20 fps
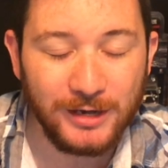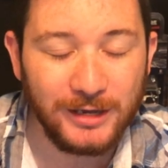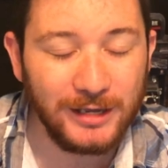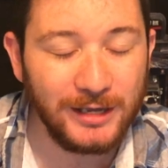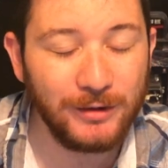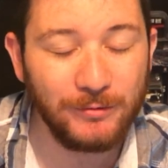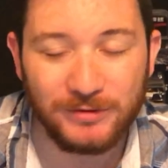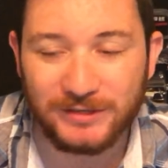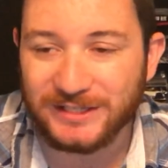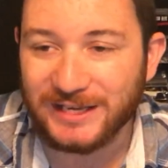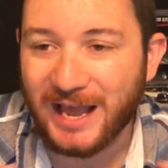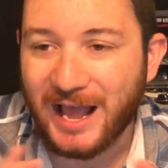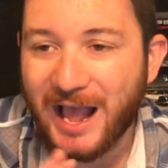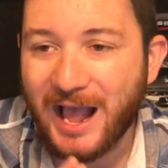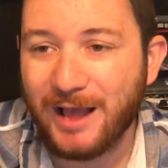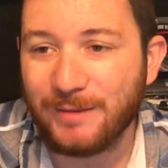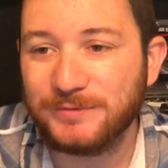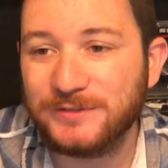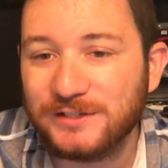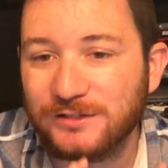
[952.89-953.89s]
It was
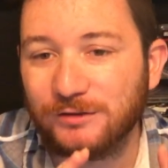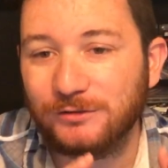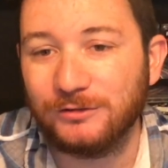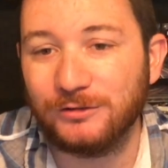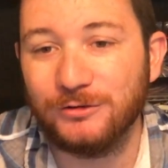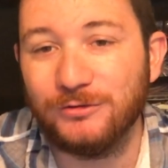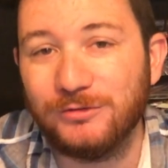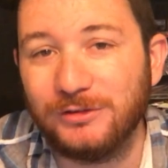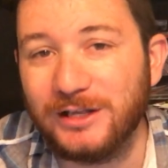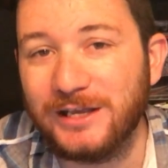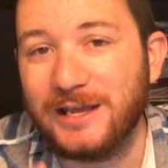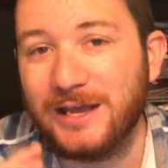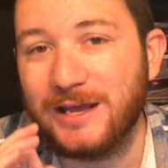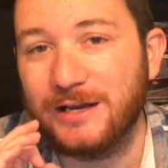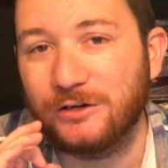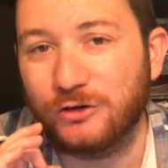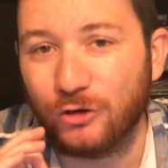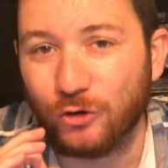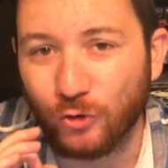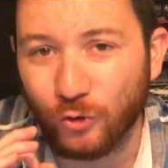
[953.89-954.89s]
absolutely
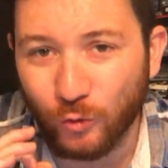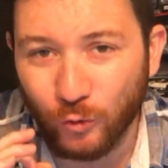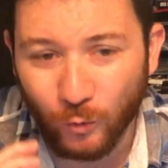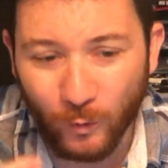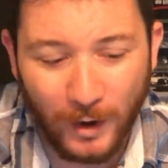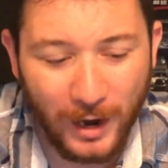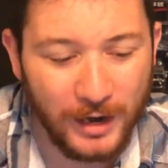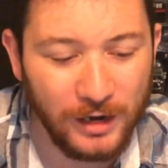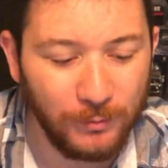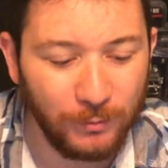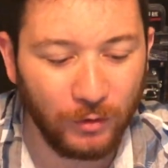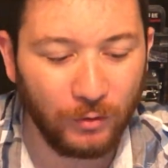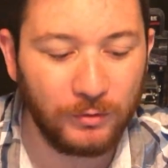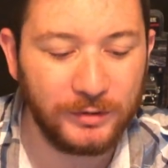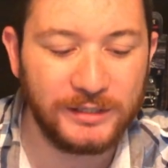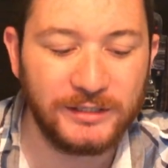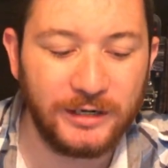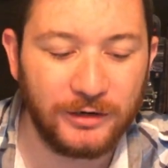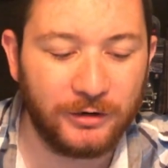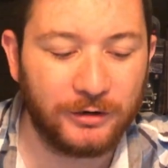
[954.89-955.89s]
incredible
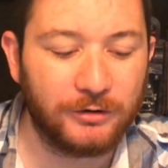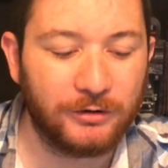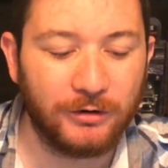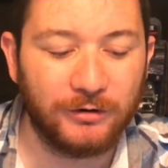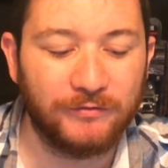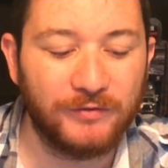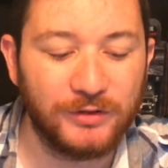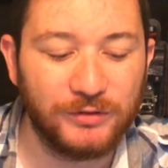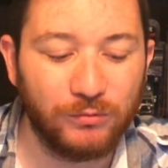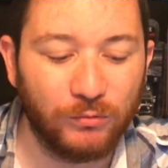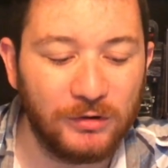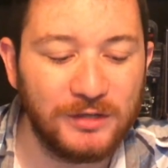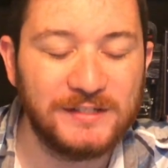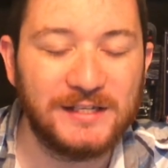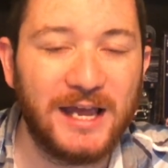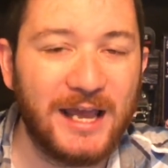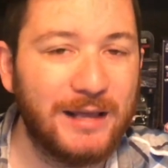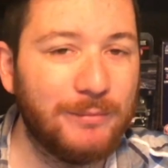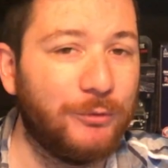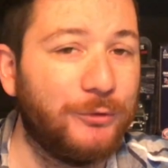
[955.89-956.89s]
what Derek Griffith was
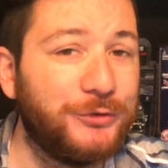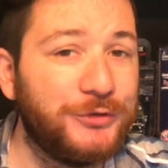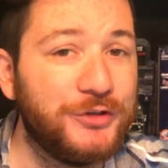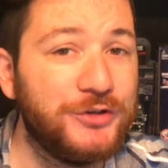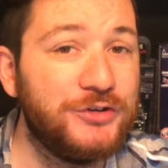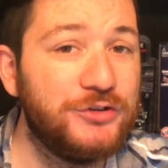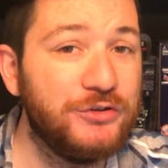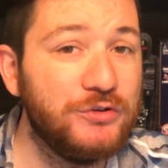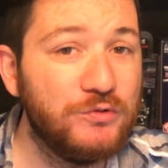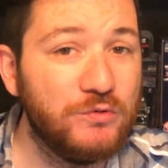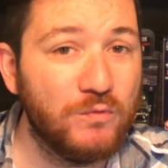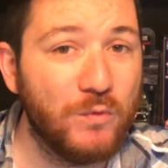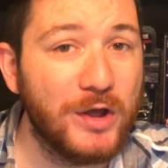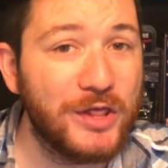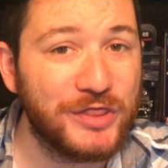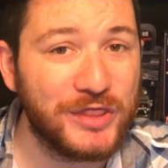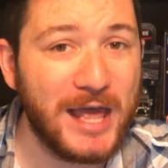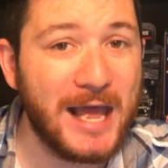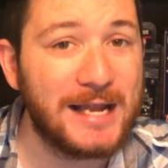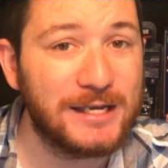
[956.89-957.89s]
able to do
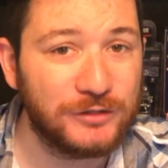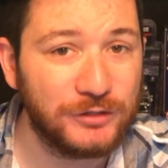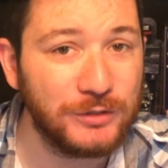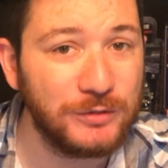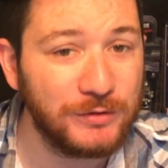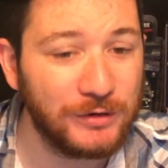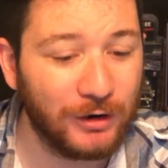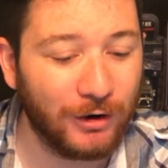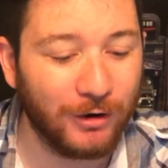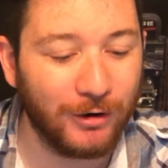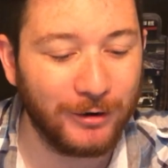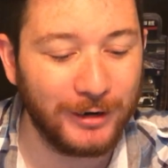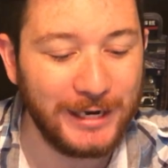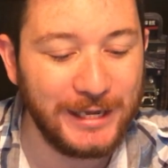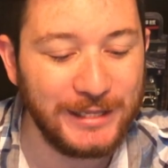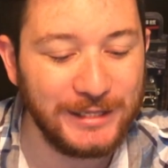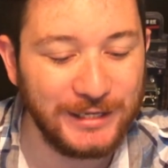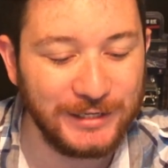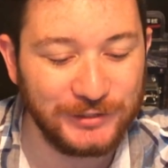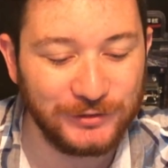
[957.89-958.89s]
with that 2 car
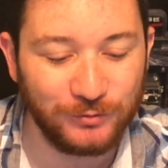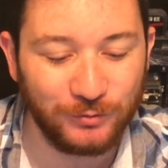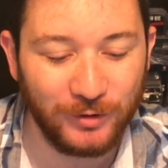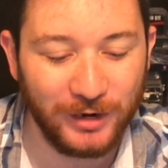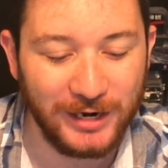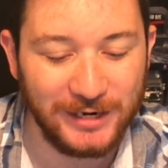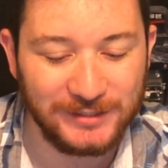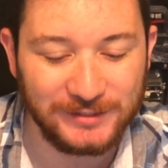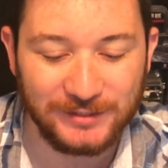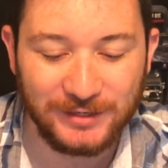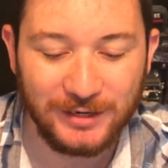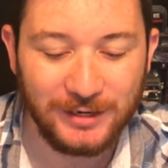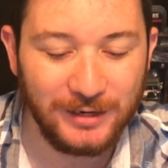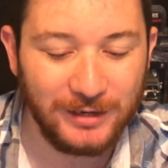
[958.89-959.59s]
in this race.